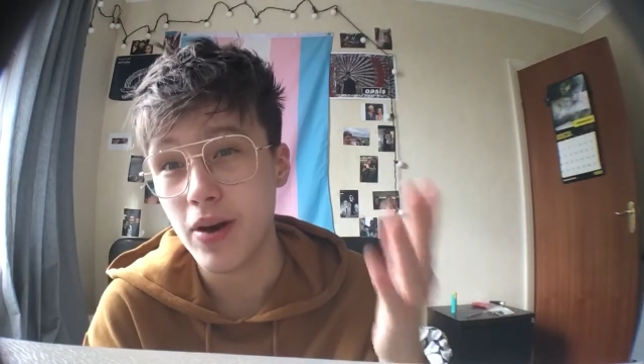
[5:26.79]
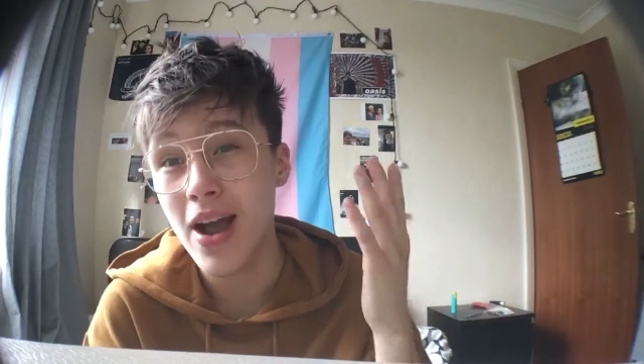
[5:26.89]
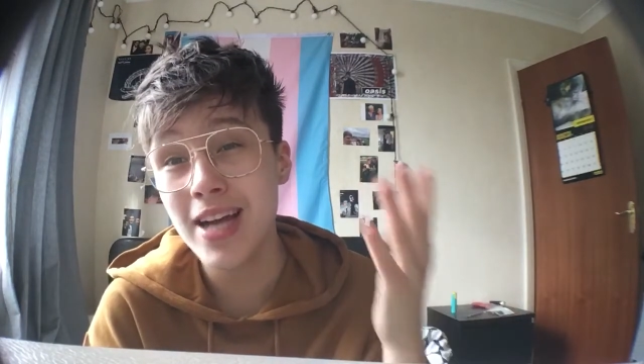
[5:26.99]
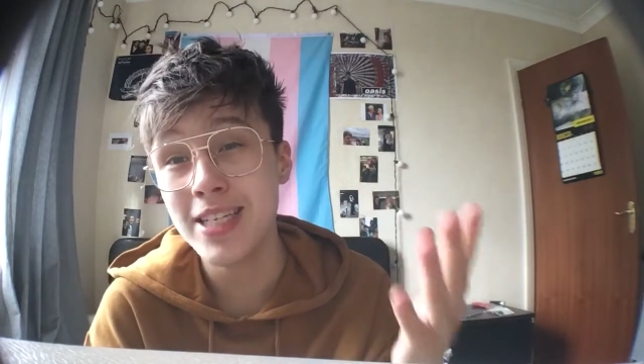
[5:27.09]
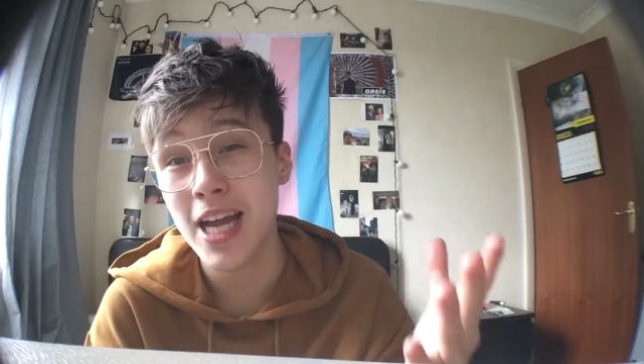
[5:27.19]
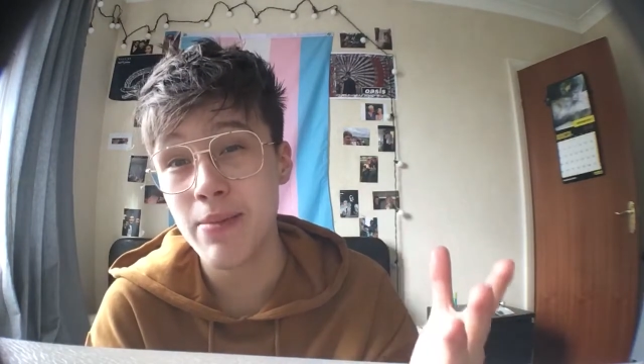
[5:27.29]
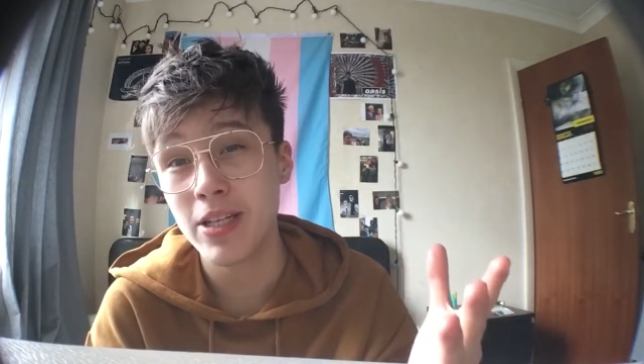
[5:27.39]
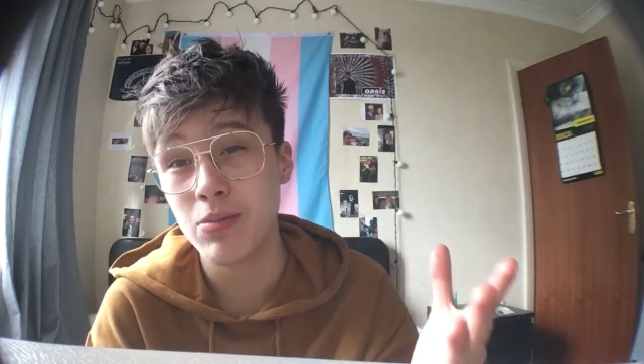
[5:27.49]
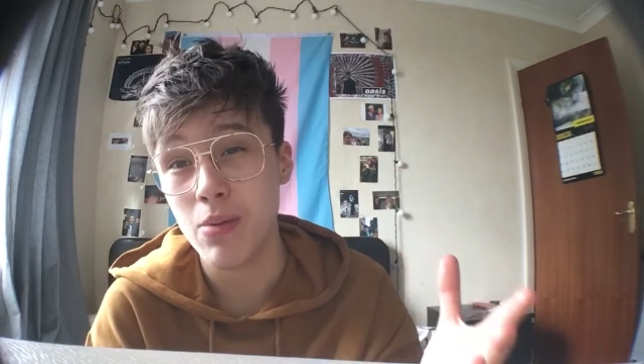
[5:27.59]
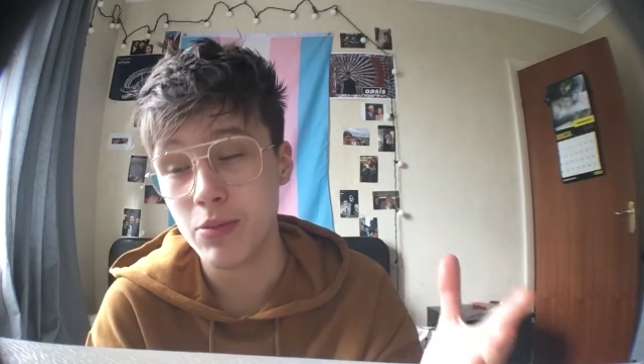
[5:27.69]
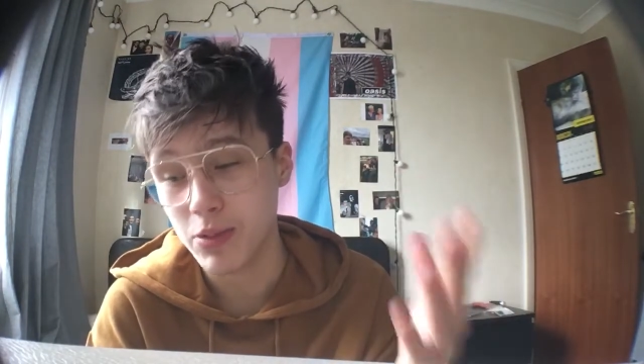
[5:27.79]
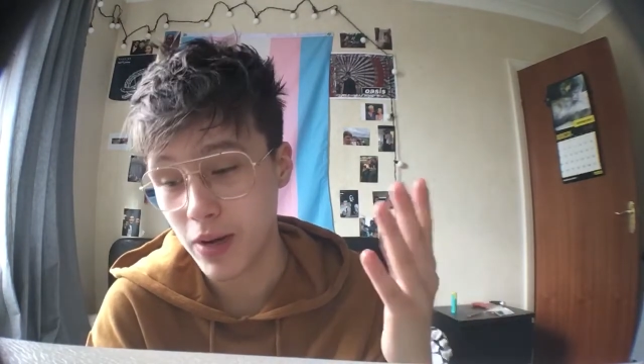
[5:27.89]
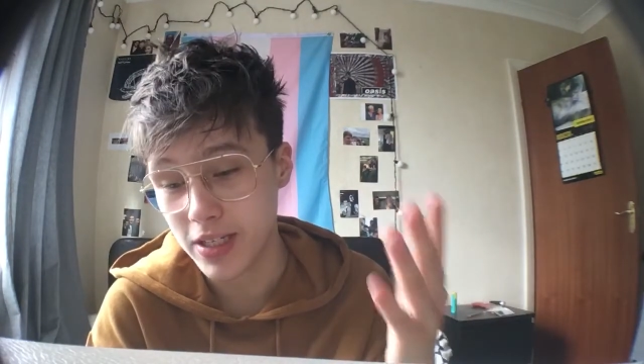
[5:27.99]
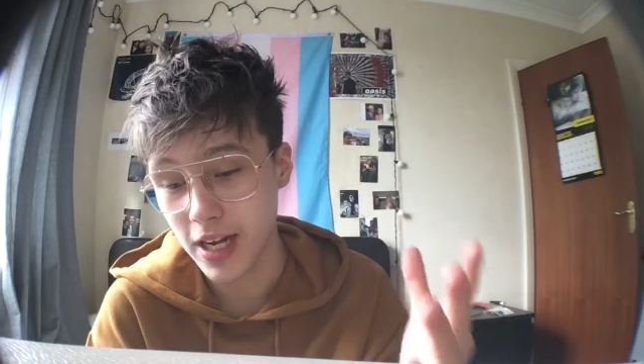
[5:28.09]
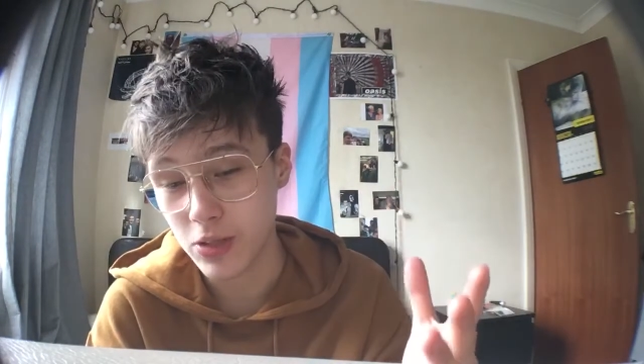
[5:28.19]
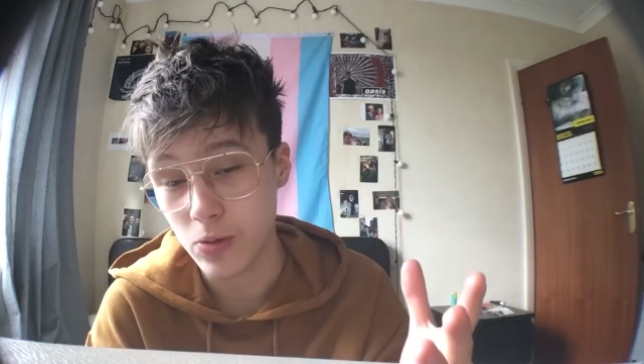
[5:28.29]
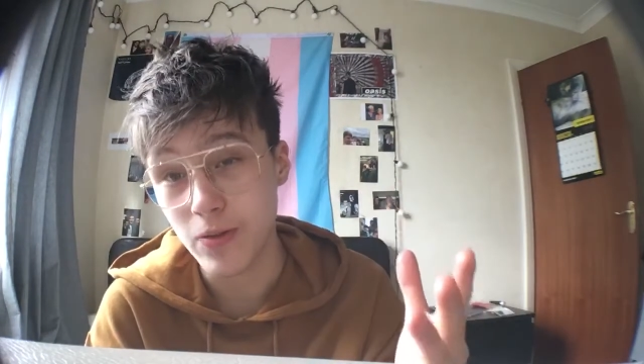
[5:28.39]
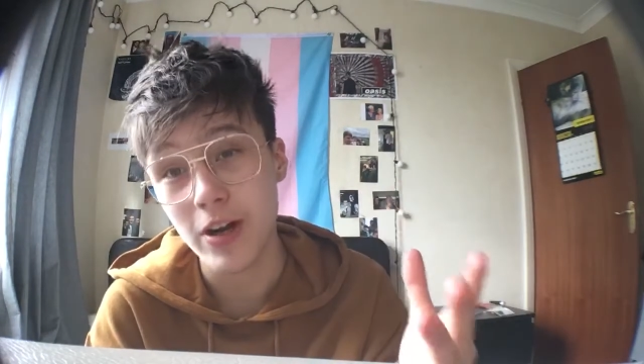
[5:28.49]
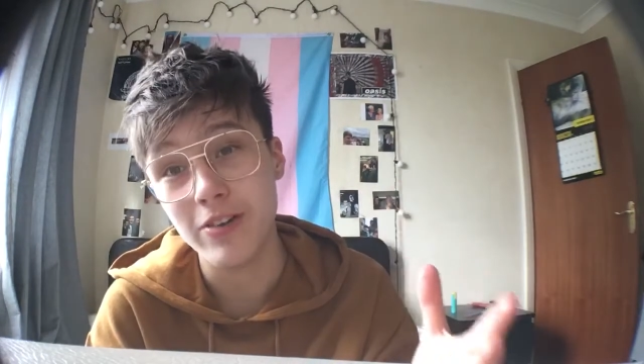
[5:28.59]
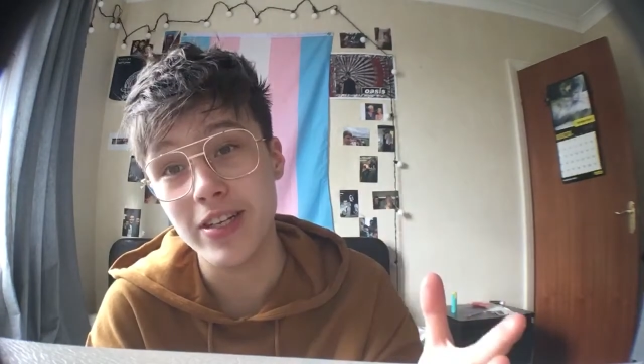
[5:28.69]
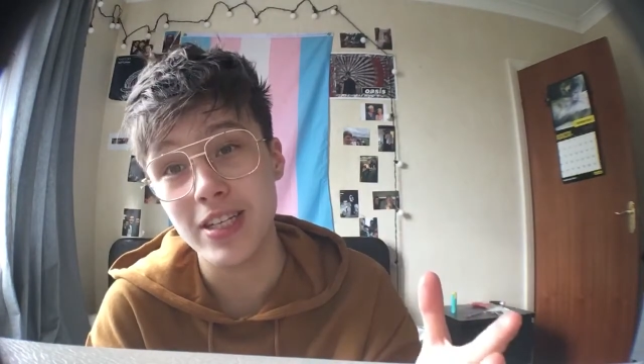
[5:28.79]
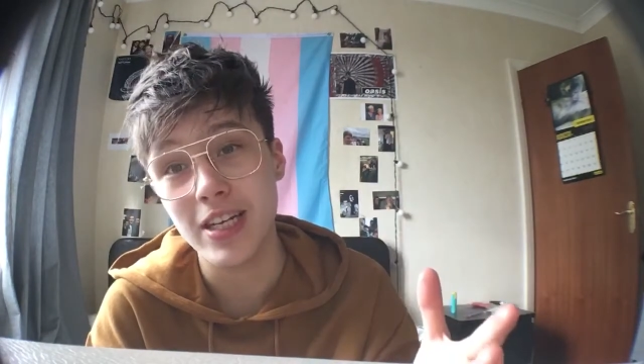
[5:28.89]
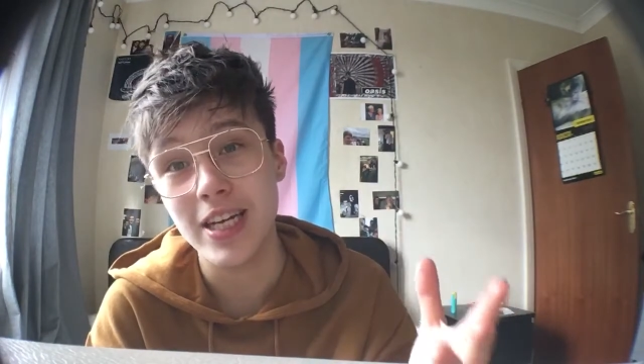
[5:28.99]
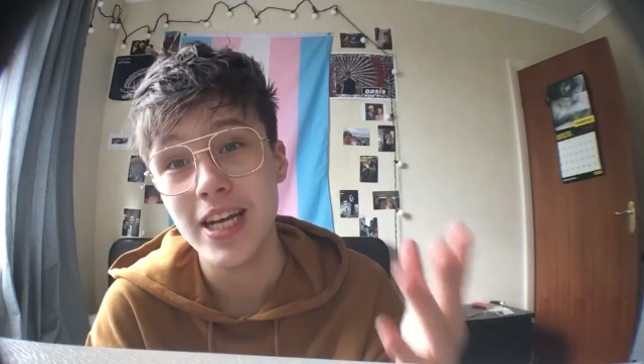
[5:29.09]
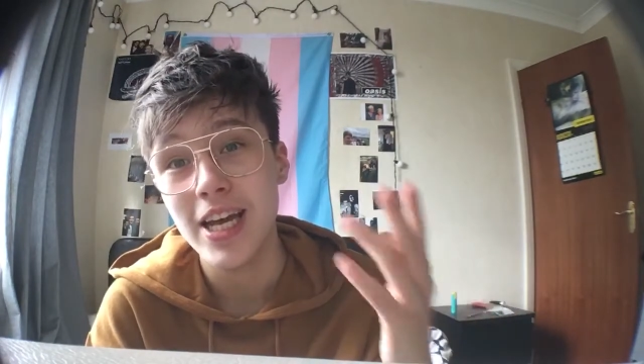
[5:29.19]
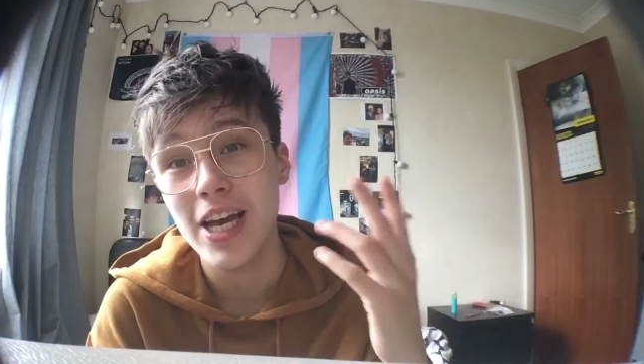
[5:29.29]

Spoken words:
But I actually came out to my mum as bisexual very recently.